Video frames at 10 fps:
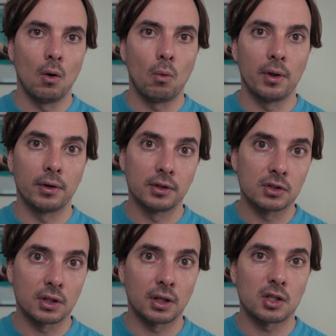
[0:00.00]
whether this
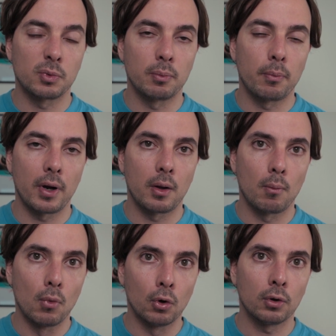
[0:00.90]
tenant has been paying
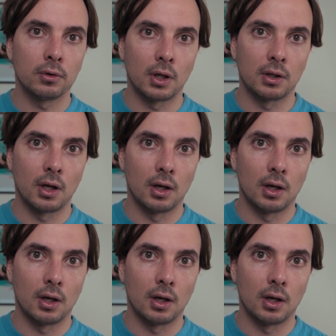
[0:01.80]
more than